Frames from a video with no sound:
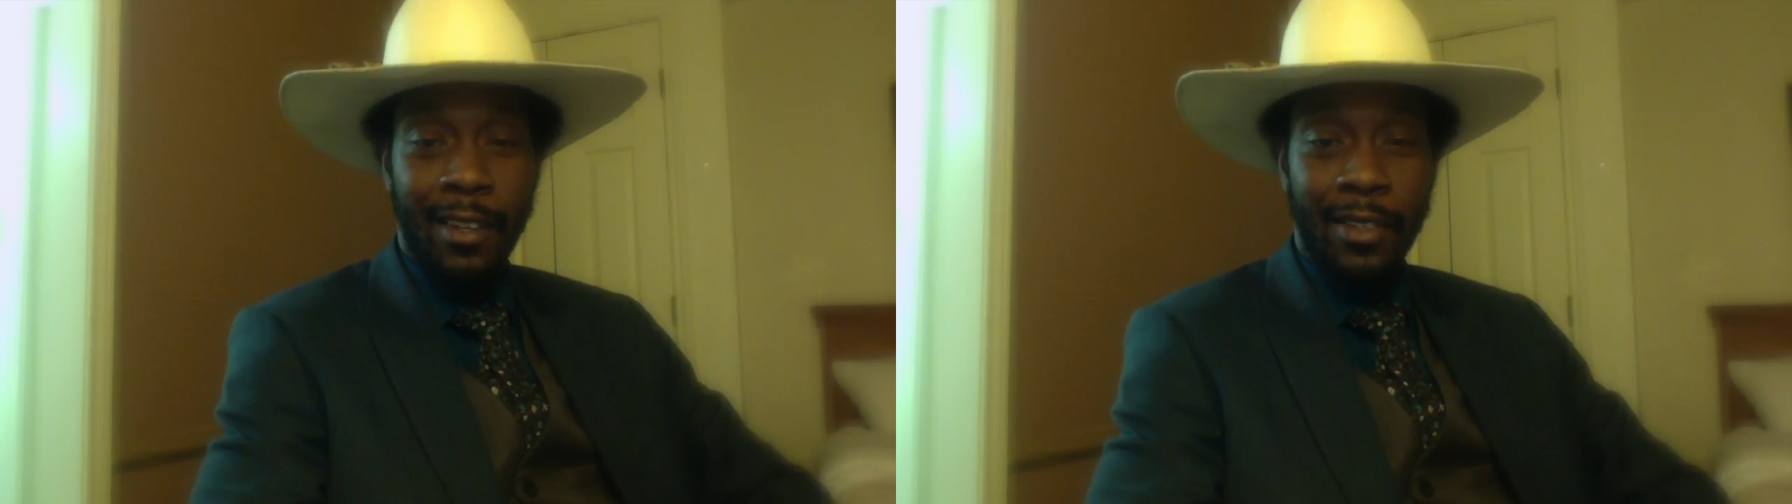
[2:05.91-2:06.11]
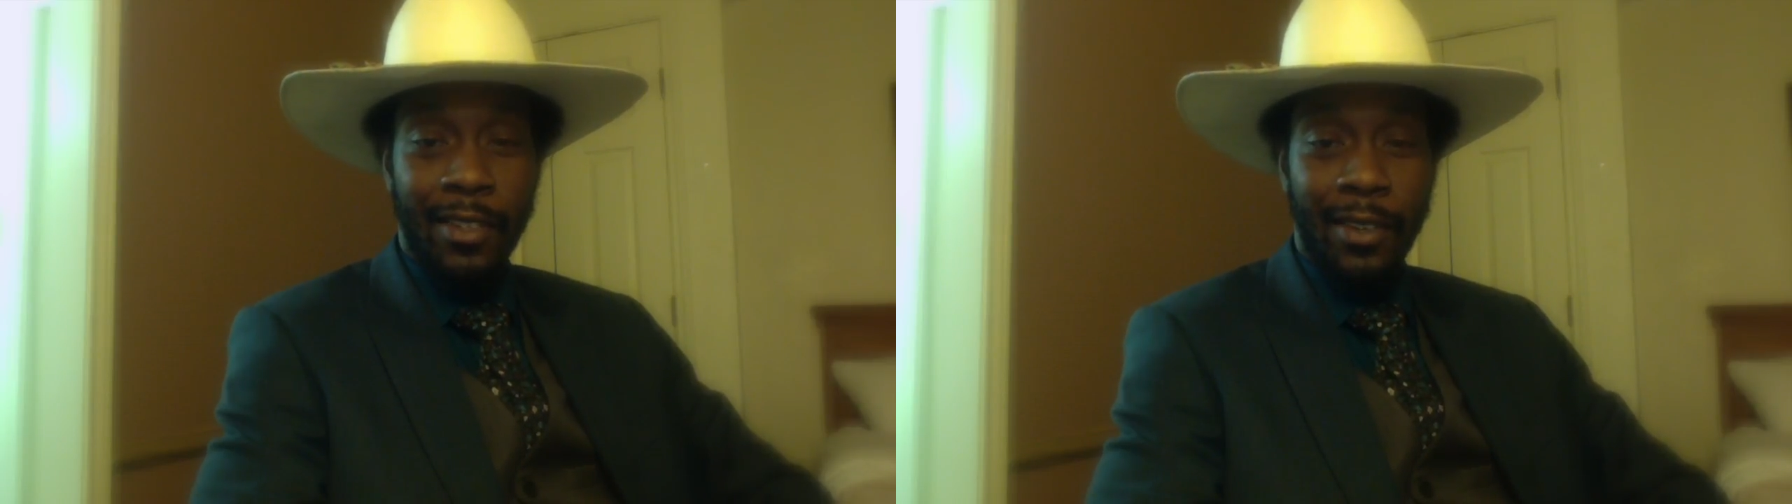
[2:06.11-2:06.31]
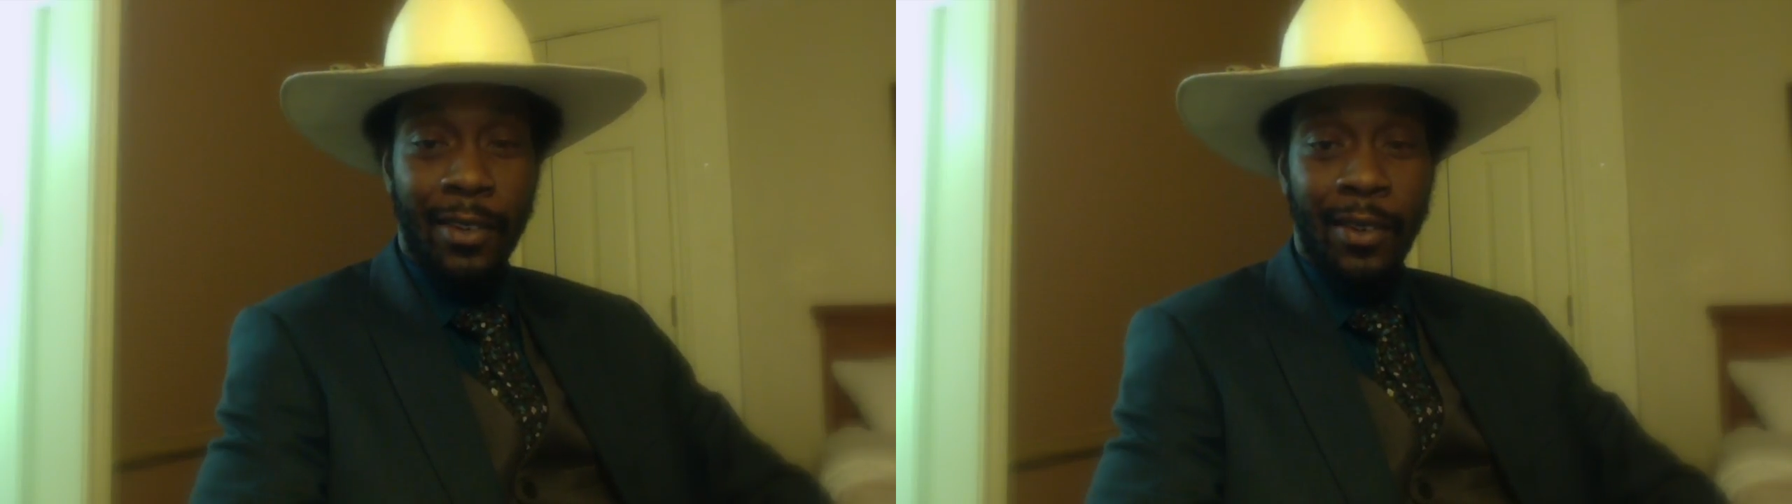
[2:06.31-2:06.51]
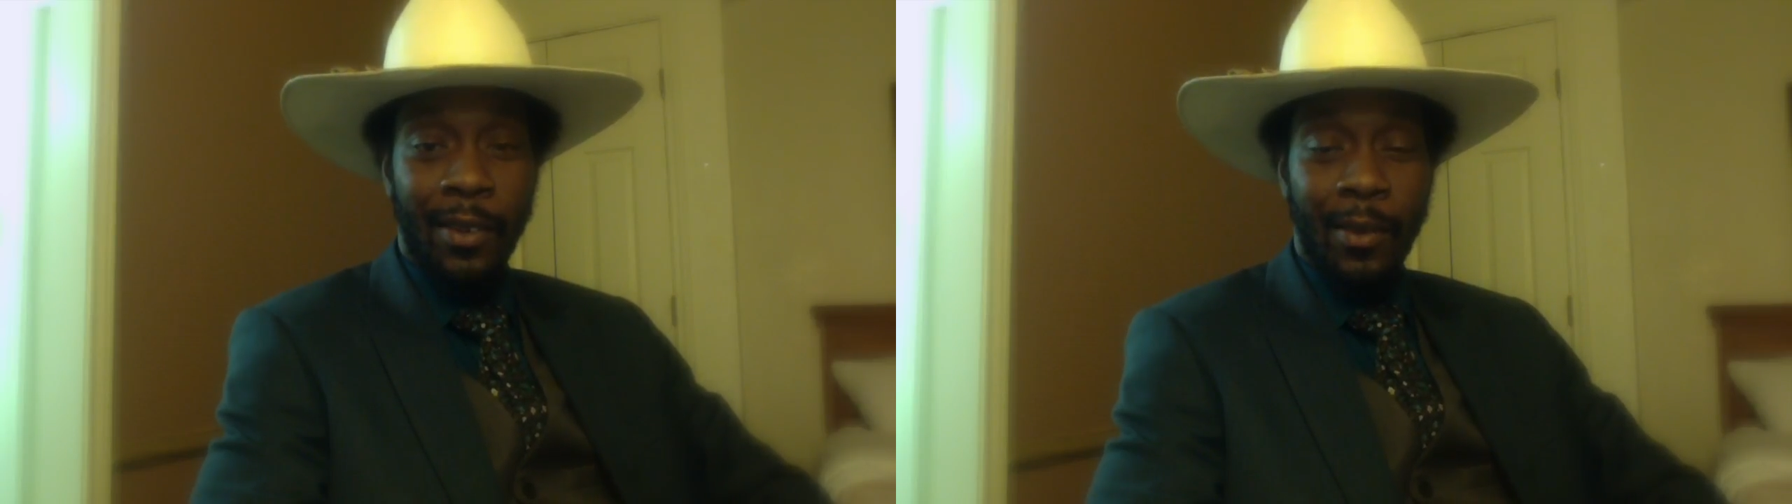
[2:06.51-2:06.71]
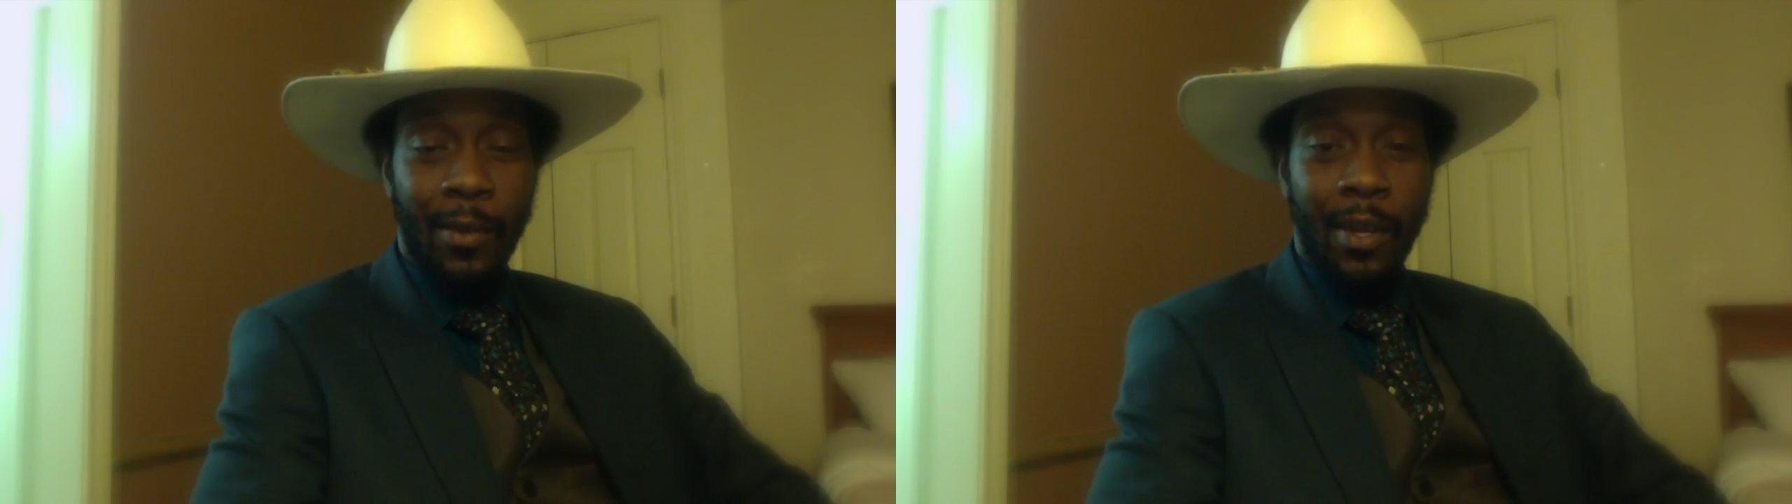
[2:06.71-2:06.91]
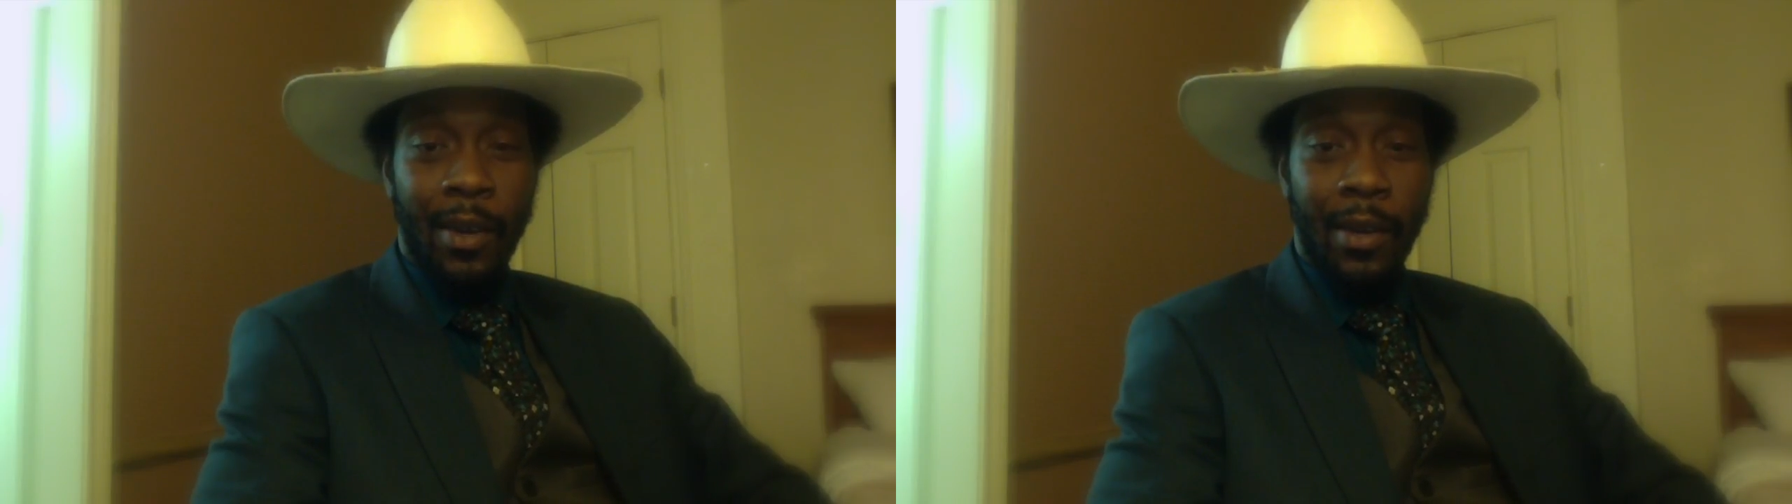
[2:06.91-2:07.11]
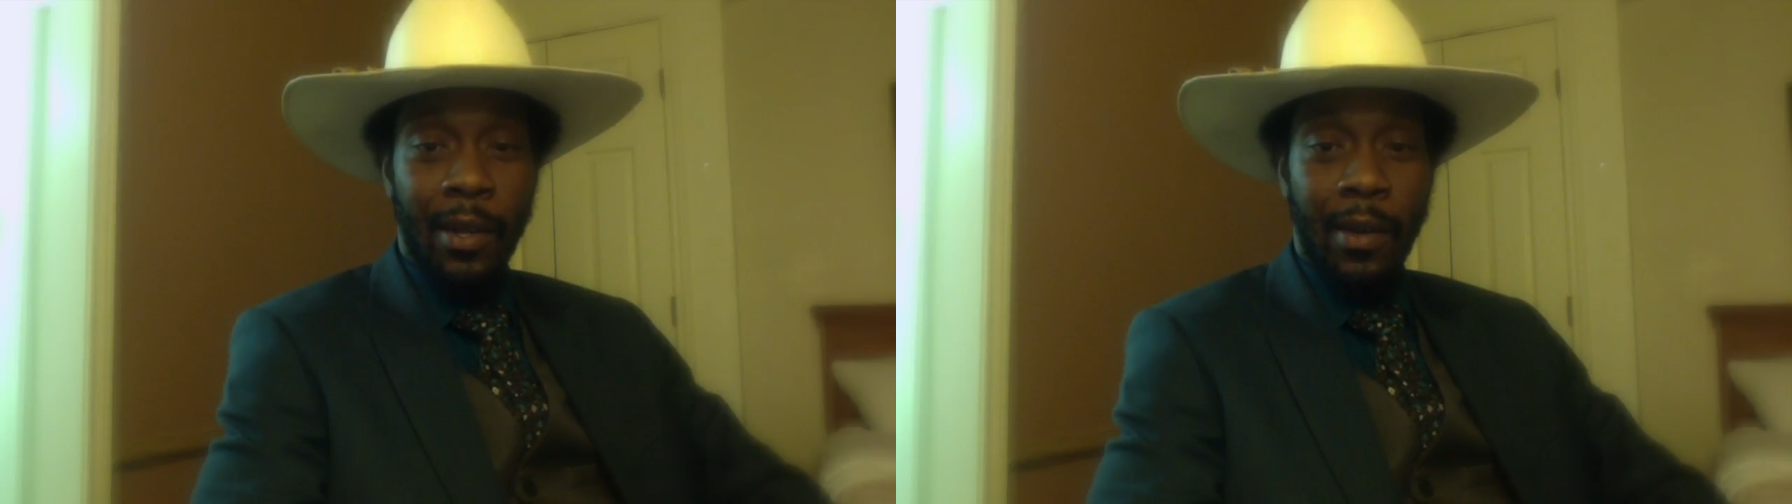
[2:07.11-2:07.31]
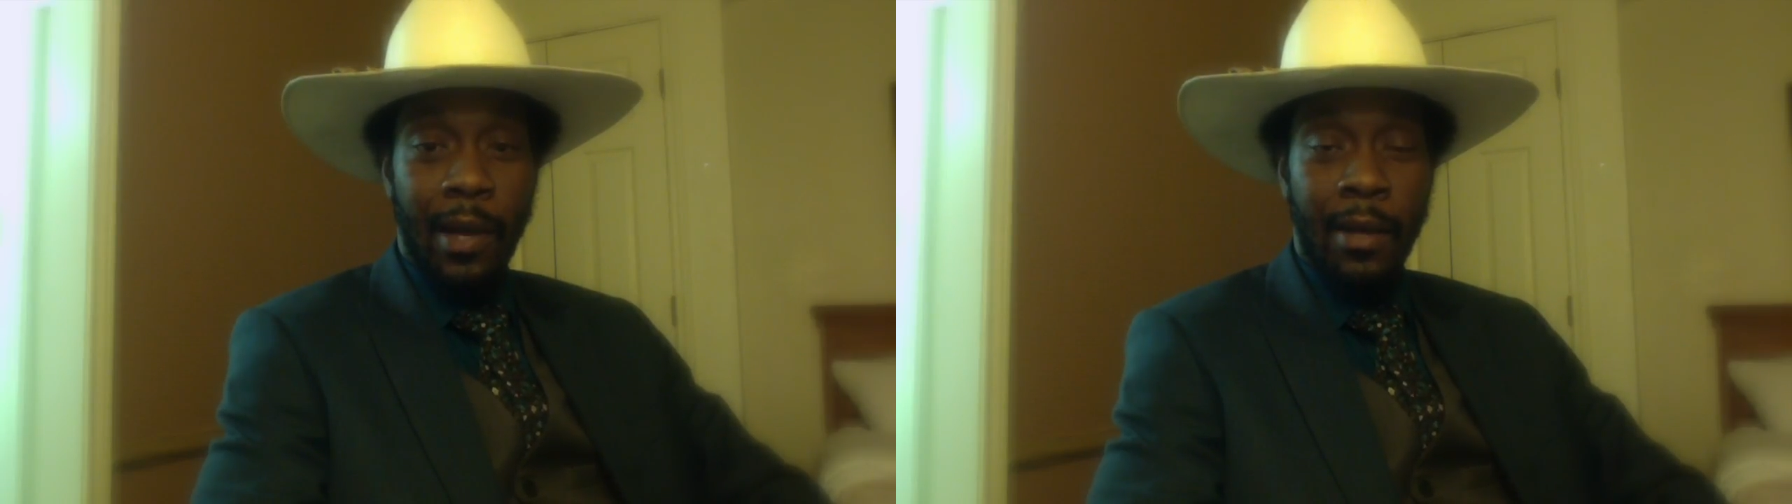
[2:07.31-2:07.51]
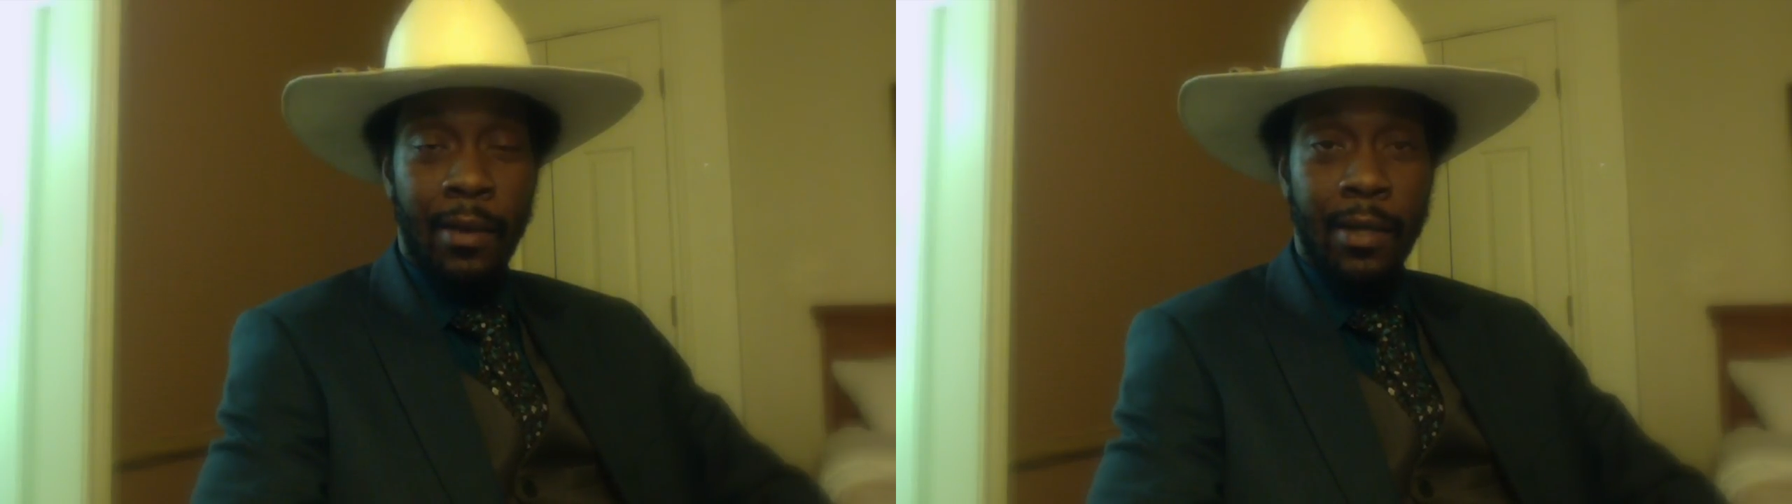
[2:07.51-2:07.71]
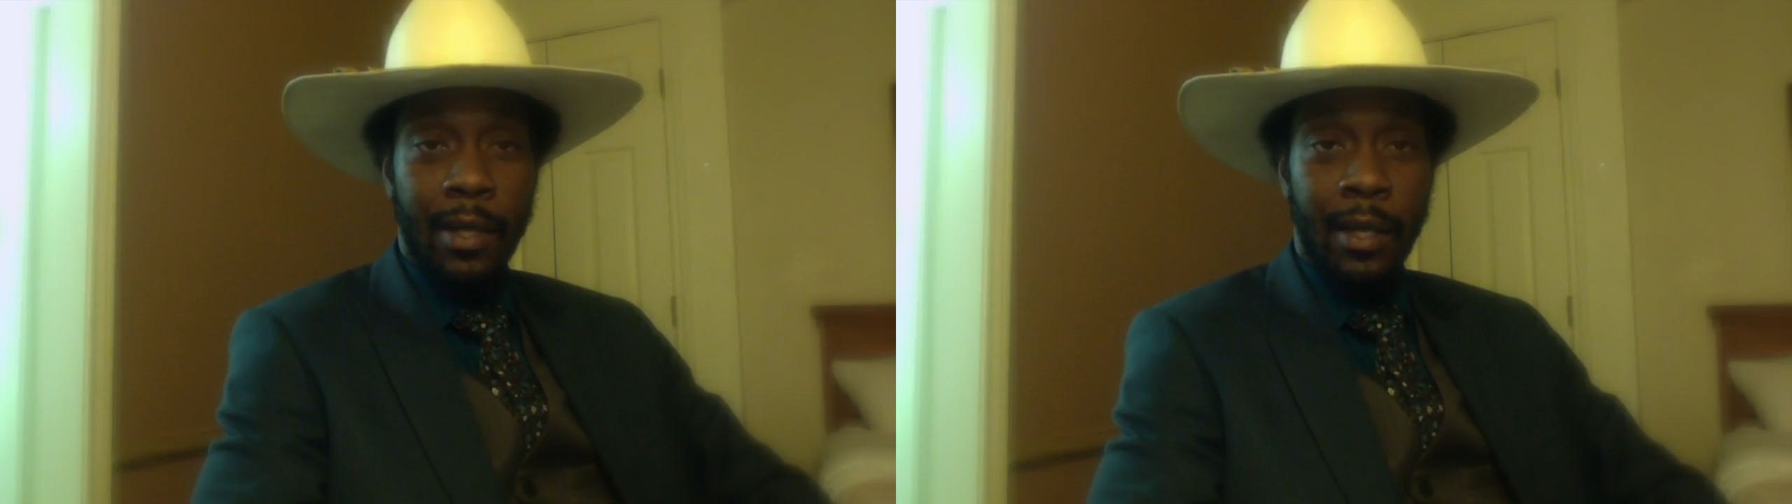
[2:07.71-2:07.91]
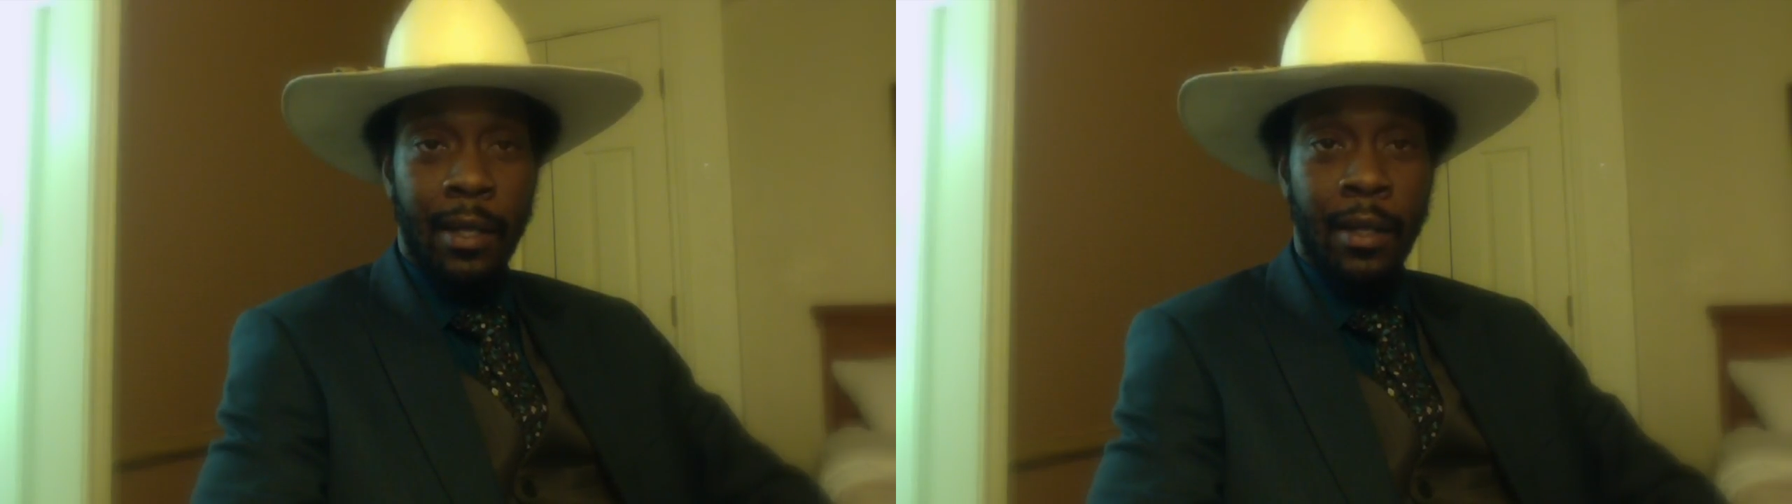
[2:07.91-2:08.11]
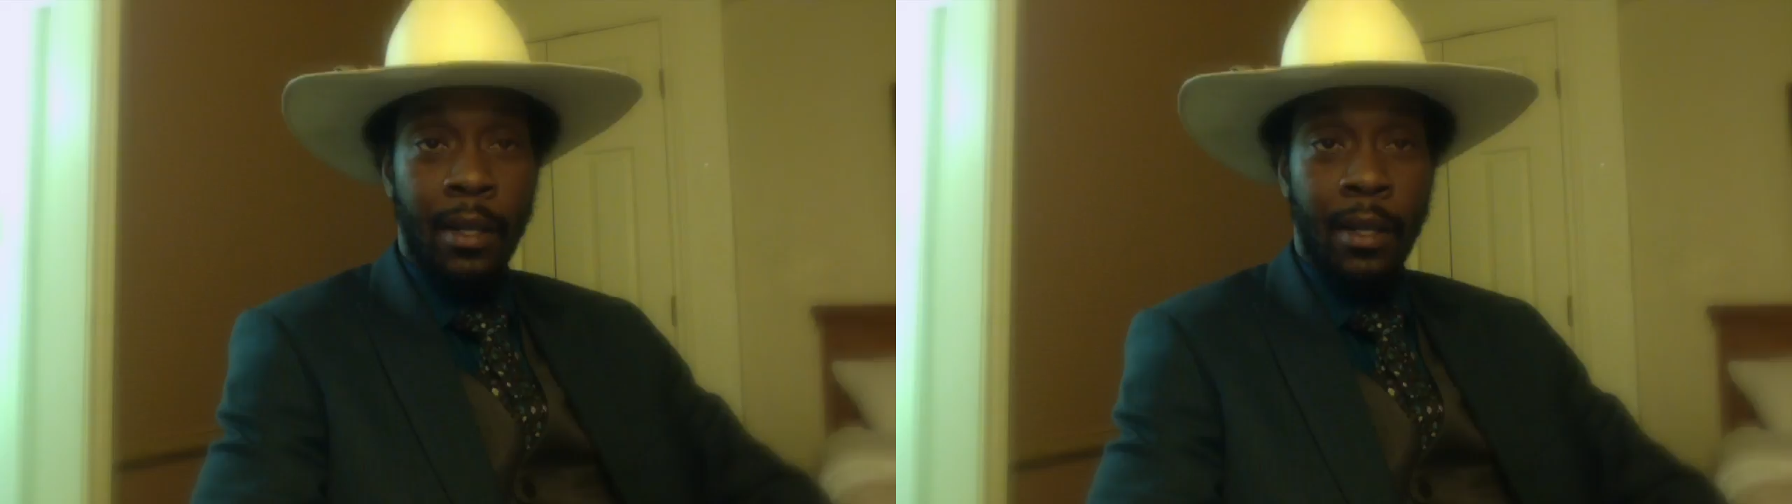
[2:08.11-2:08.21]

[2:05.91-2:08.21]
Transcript: so we go to your house and